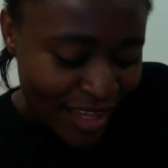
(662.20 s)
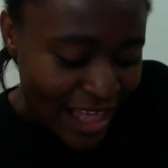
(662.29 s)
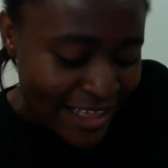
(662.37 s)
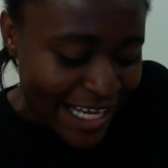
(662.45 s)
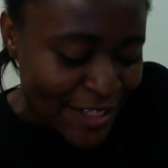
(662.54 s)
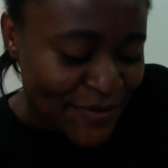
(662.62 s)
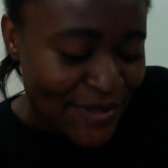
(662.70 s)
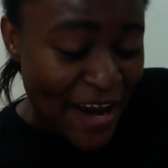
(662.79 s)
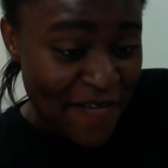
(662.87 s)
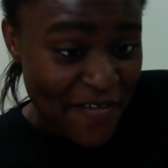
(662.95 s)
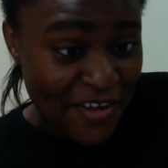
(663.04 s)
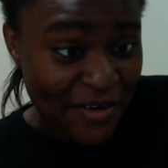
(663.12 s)
that's what
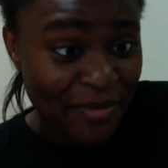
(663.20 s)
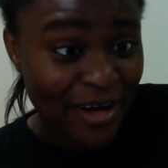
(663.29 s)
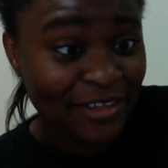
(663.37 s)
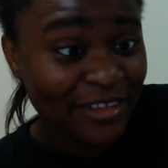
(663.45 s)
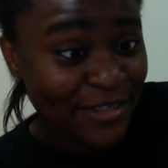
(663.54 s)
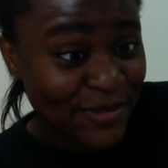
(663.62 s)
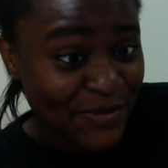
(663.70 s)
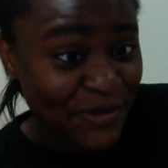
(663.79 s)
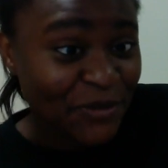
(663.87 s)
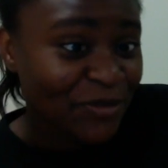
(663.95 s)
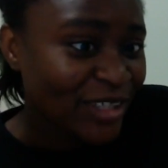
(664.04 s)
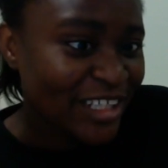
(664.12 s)
I felt about this
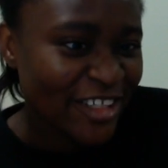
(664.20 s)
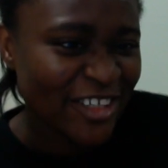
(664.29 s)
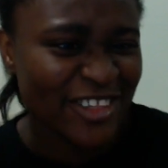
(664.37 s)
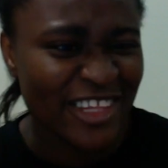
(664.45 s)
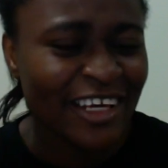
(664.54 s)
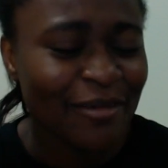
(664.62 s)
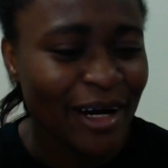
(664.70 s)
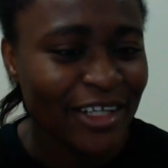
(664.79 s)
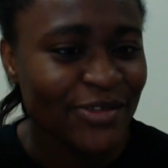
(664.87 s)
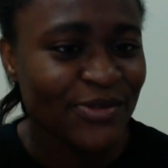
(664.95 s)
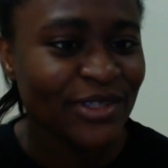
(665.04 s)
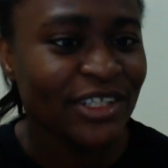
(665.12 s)
week. What did you think about
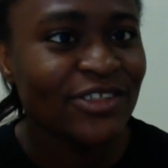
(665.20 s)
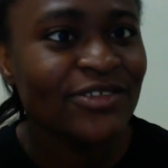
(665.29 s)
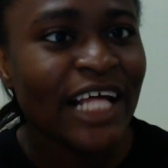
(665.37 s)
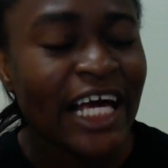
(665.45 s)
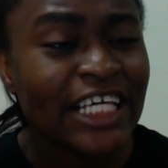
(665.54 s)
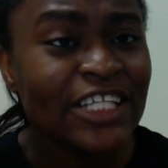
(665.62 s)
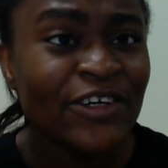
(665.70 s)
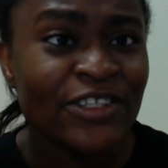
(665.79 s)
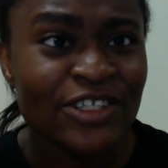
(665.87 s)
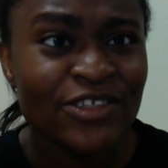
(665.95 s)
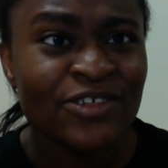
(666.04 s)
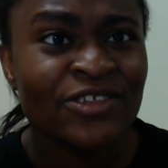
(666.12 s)
this week? Did you like it or
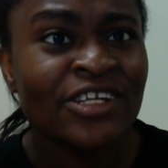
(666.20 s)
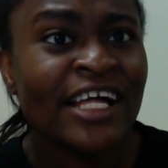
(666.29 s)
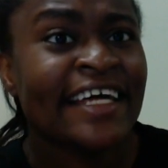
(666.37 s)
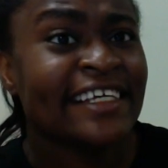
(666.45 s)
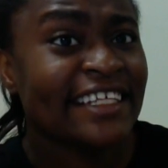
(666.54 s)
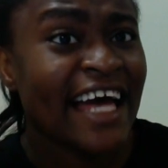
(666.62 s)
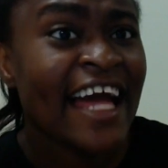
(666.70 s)
did you not like it?